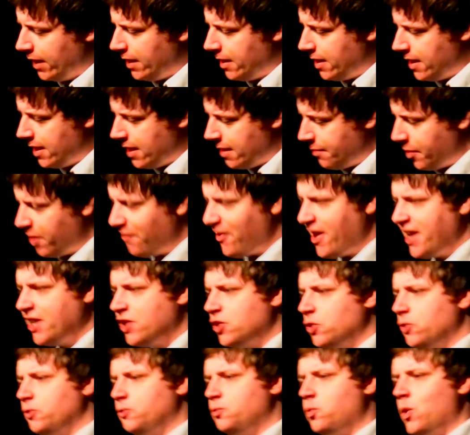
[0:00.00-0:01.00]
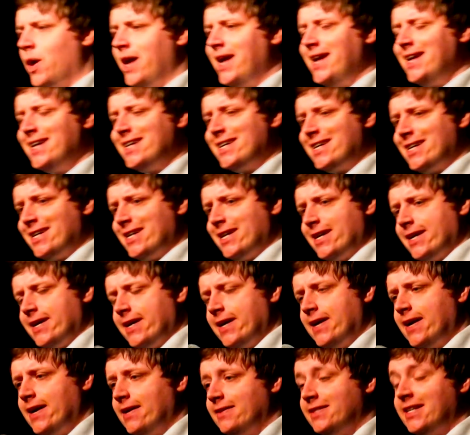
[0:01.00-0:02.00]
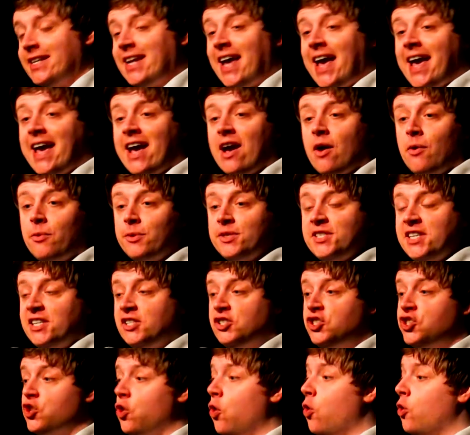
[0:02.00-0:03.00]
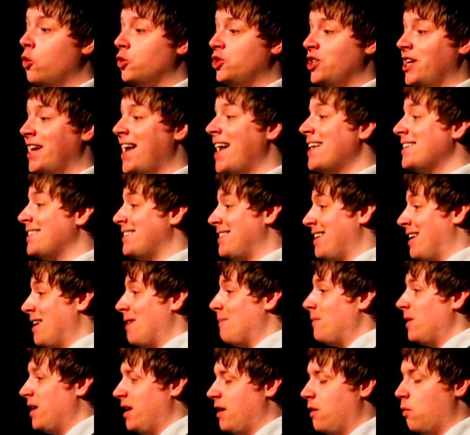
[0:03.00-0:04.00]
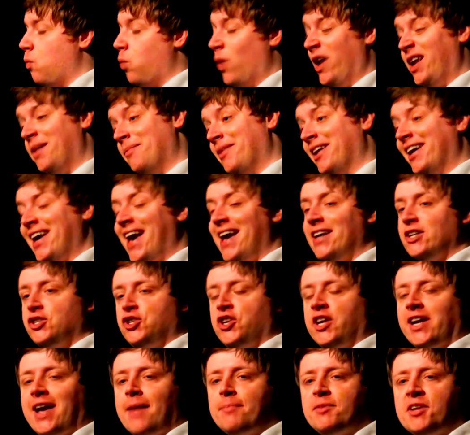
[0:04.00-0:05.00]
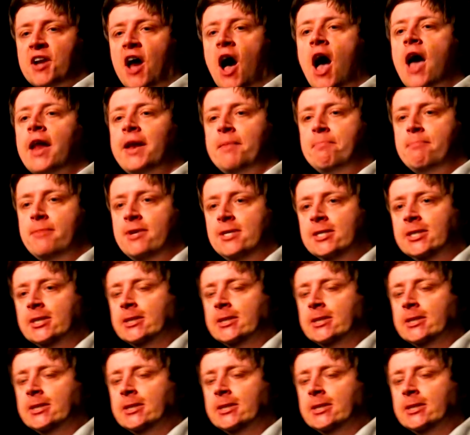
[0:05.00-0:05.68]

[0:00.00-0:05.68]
But I've had a good week. Today I was in George in Asda. William and Kate should have kept an eye on him.